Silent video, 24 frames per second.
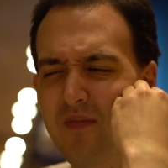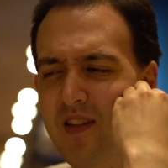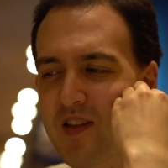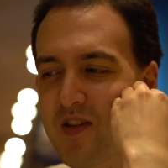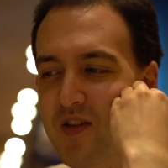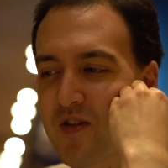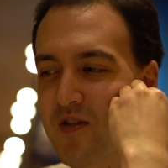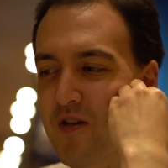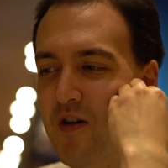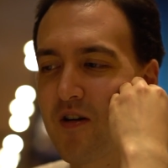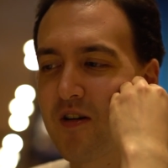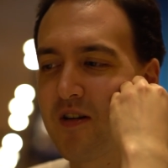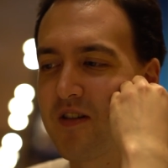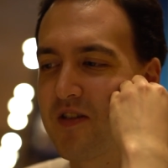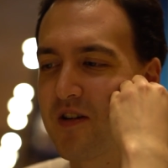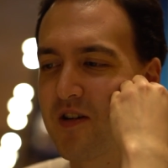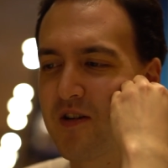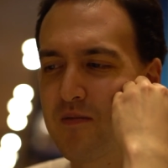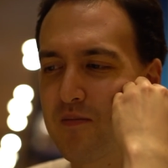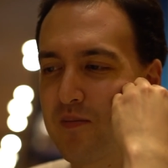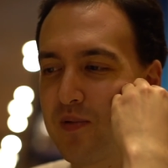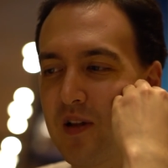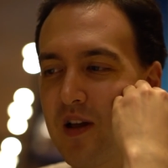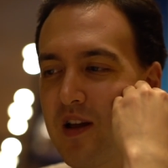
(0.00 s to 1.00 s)
stock in the
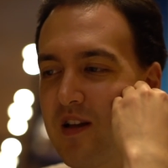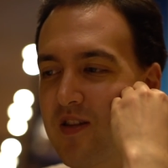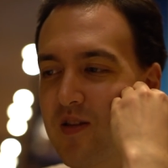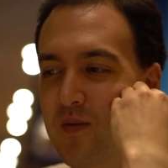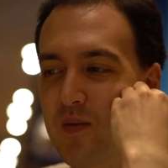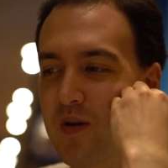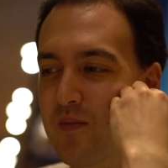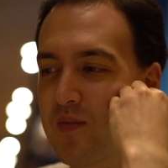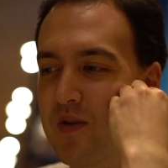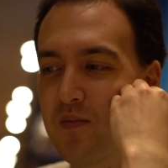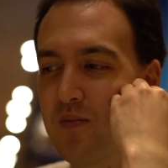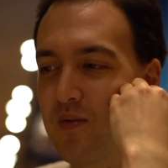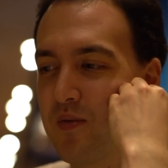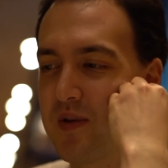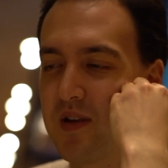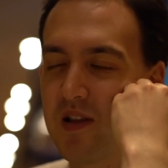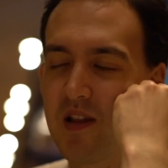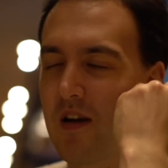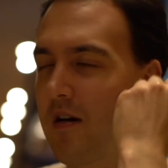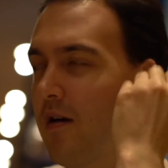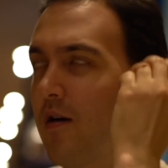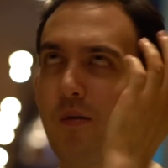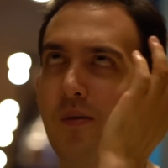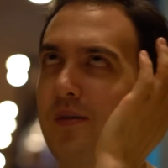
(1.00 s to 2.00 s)
complaints about people being
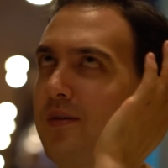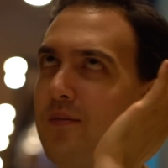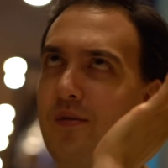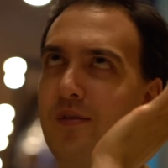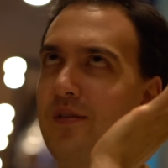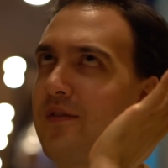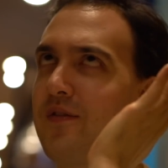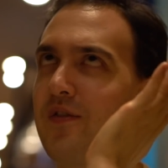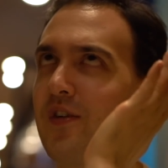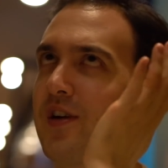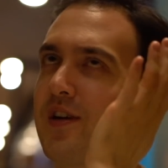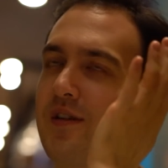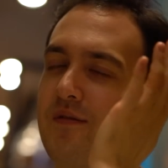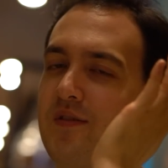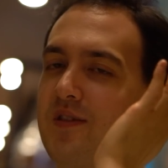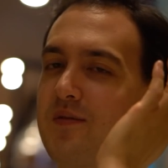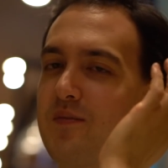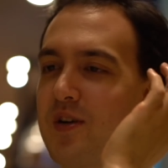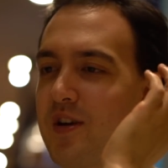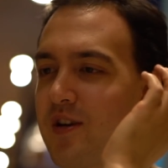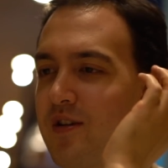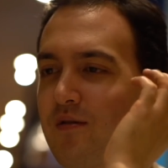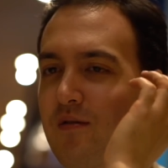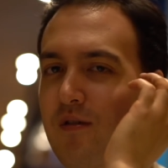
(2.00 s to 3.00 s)
like, oh, it wouldn't fucking read
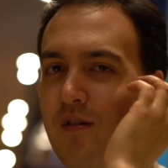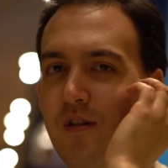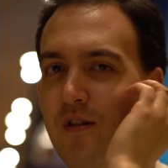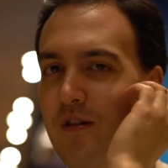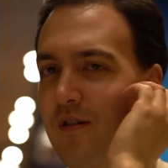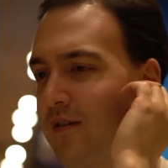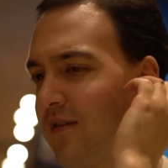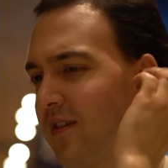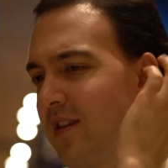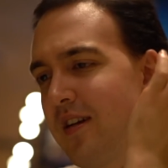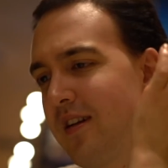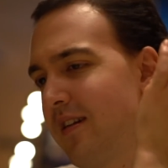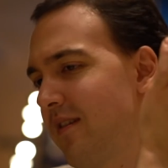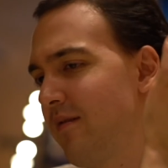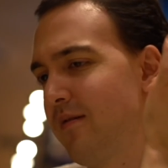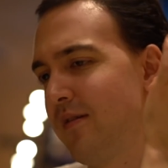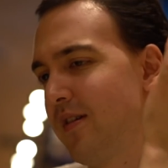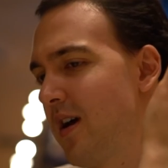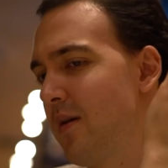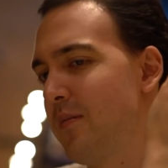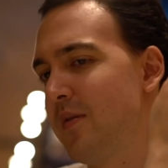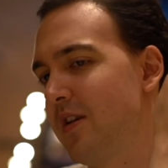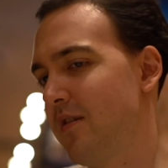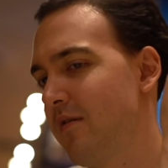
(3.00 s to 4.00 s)
my QR code. Like, well,
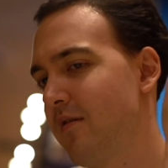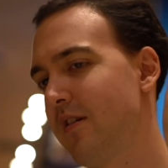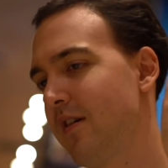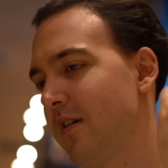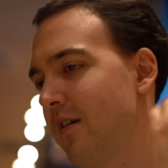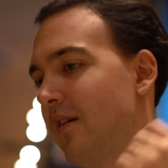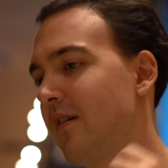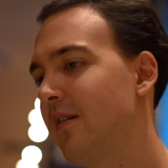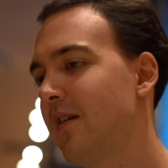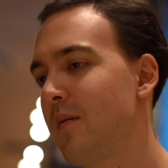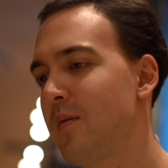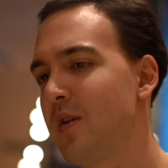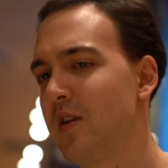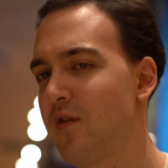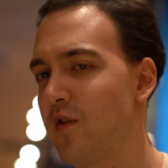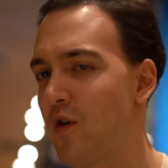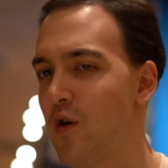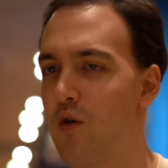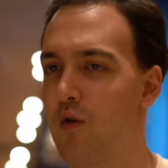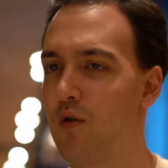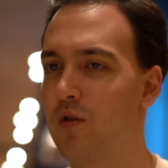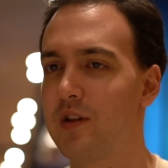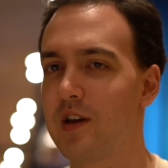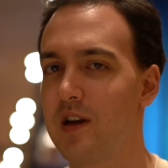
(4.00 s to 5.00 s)
I mean, okay. I mean, if you're
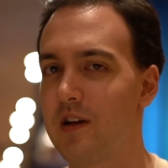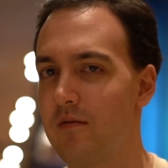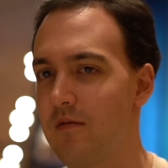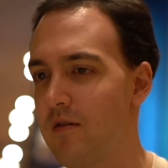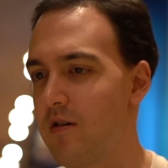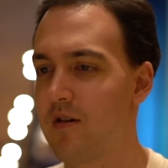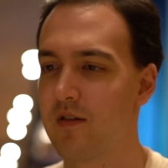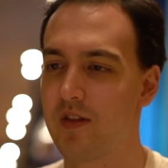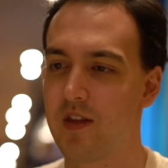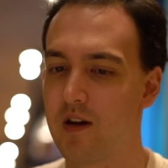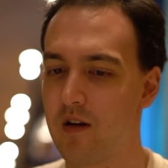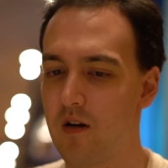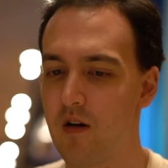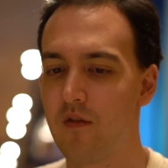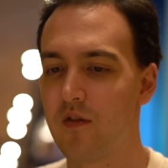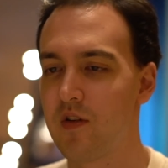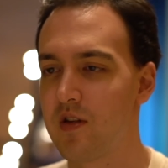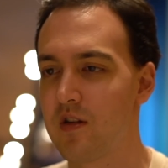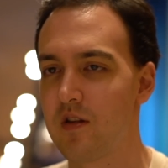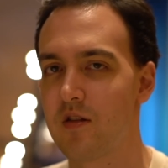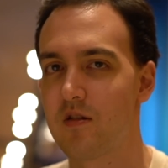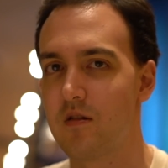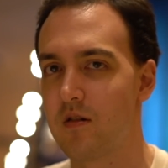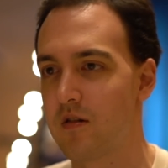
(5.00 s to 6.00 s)
holding it wrong, then
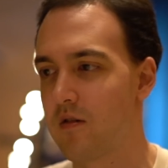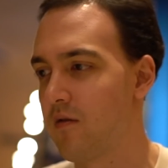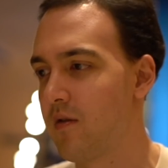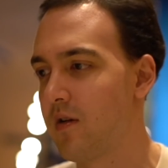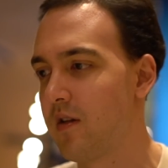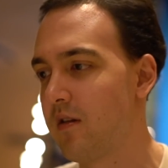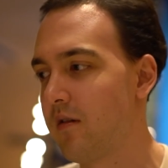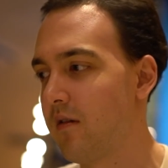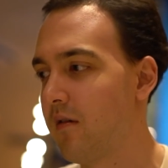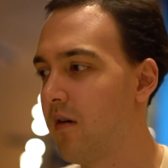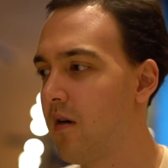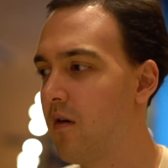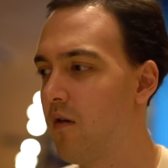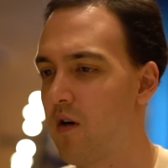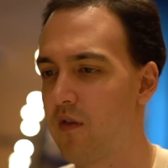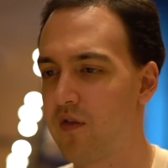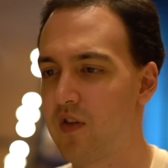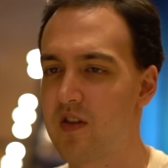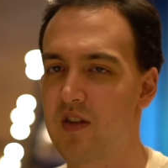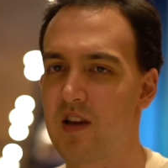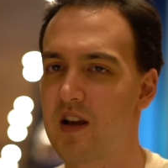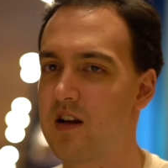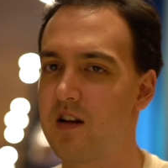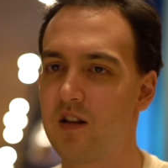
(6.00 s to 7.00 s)
obviously it's not going to. Or if
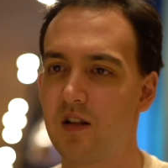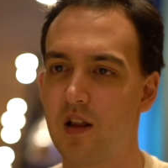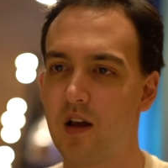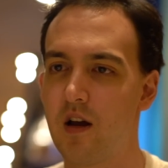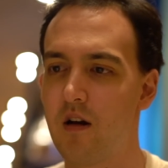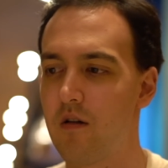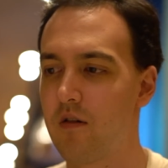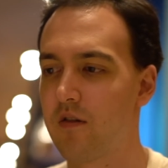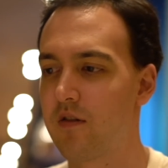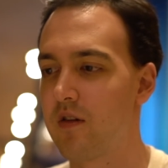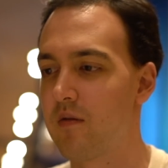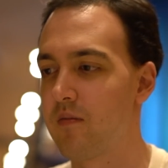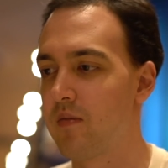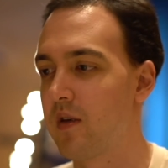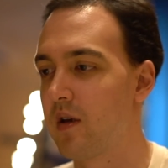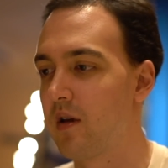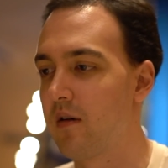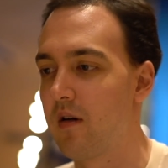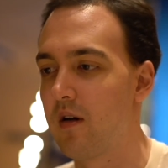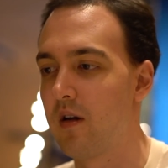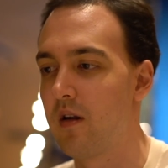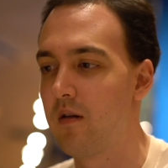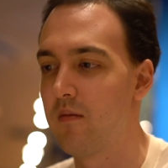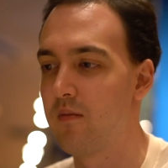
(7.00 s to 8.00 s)
there's like glare or something,
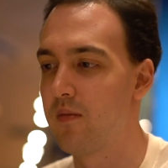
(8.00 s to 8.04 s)
right?